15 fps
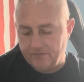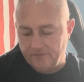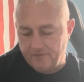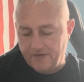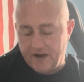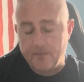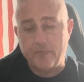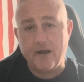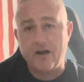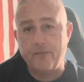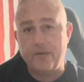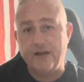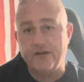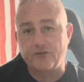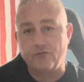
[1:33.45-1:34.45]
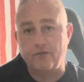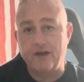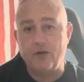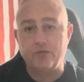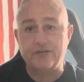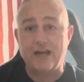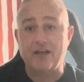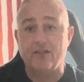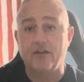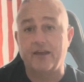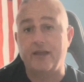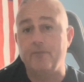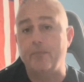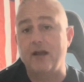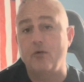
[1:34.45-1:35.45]
Vampire the Masquerade, which I like,
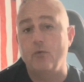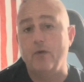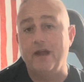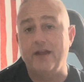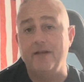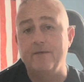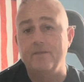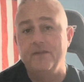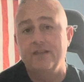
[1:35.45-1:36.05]
and by the way,